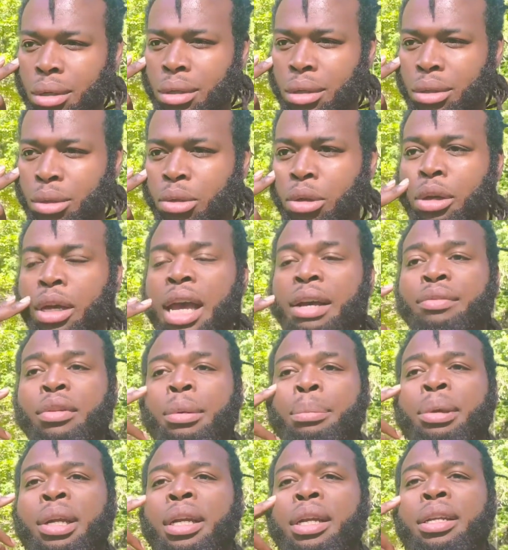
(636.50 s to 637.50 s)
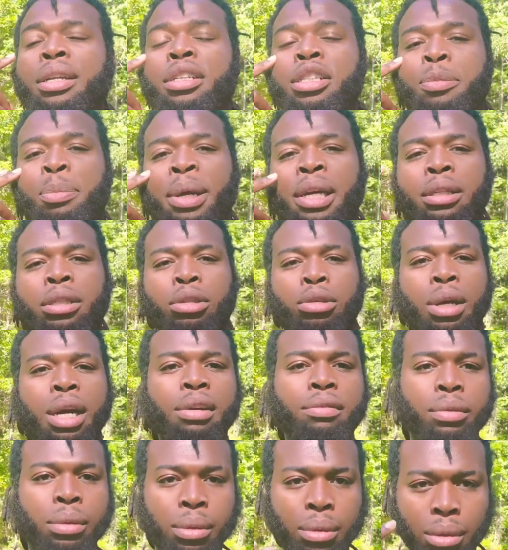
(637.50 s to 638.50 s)
You have the ability to space
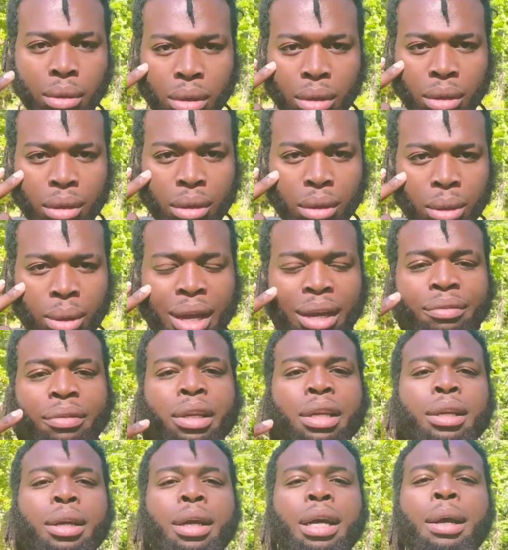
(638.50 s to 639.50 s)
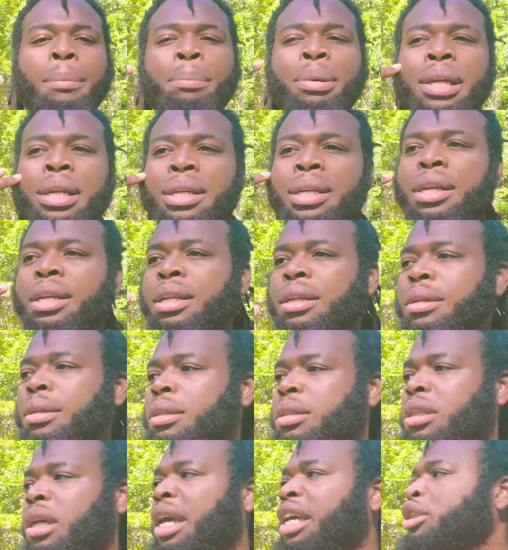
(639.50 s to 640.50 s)
travel. You have the ability to
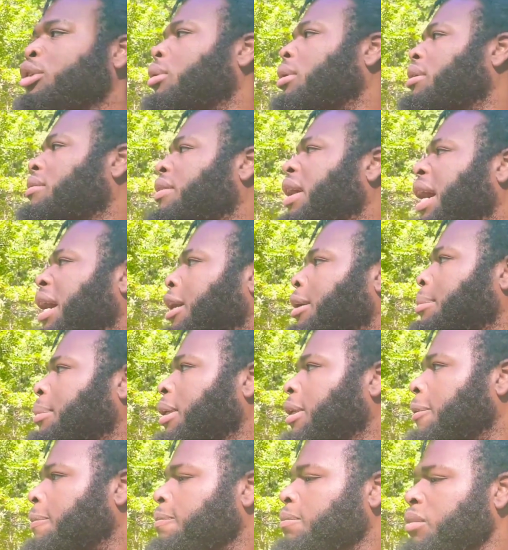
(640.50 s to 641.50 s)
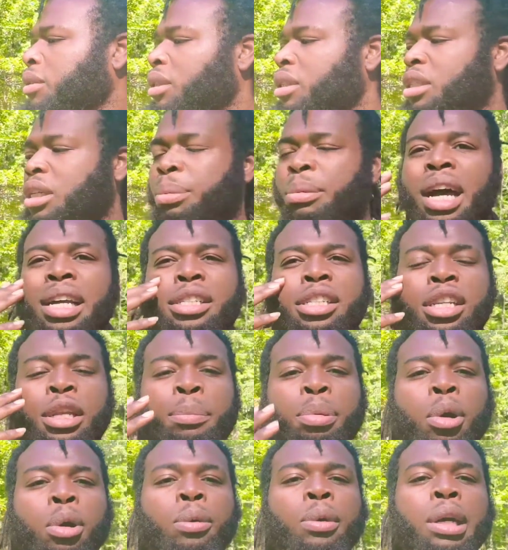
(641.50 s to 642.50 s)
change your environment, to subconsciously
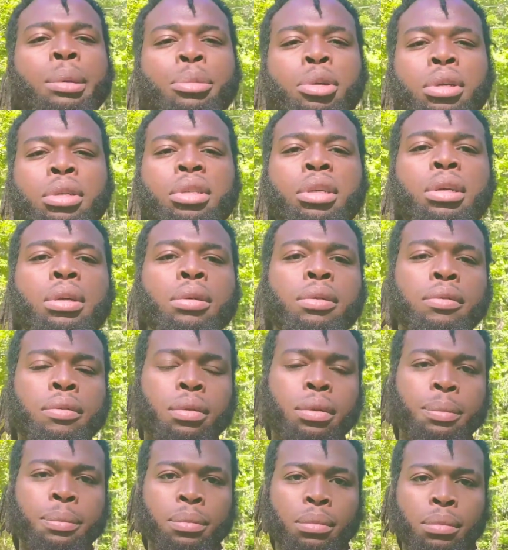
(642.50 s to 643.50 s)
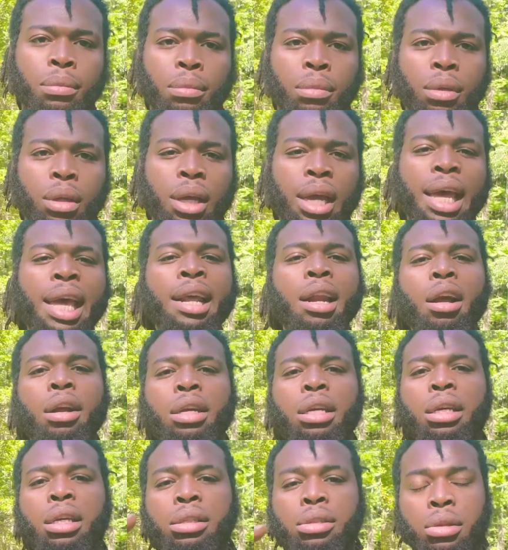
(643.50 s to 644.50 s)
program yourself.
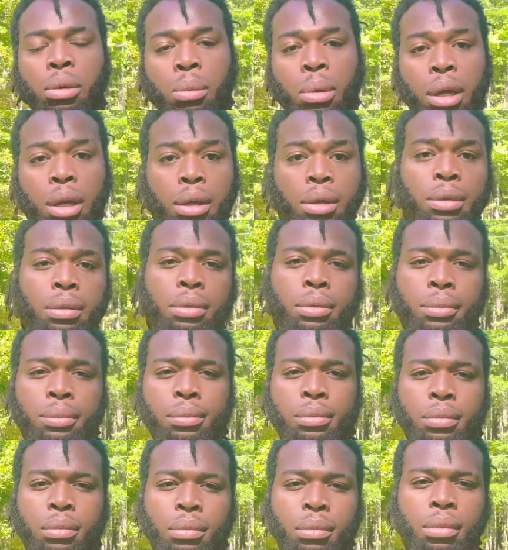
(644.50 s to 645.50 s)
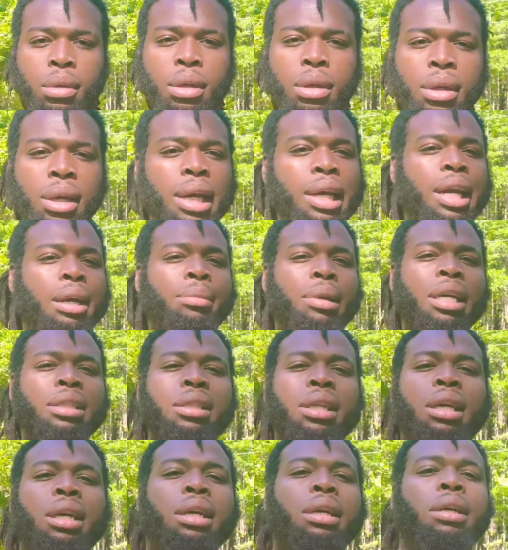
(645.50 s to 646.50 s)
Anarchy is the way. And I'm not
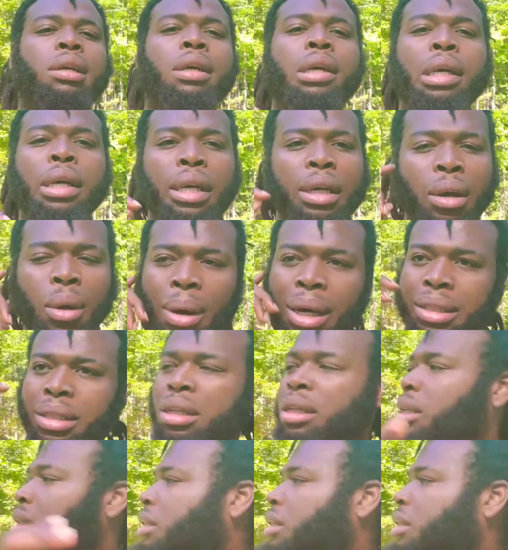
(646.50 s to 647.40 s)
saying go out there and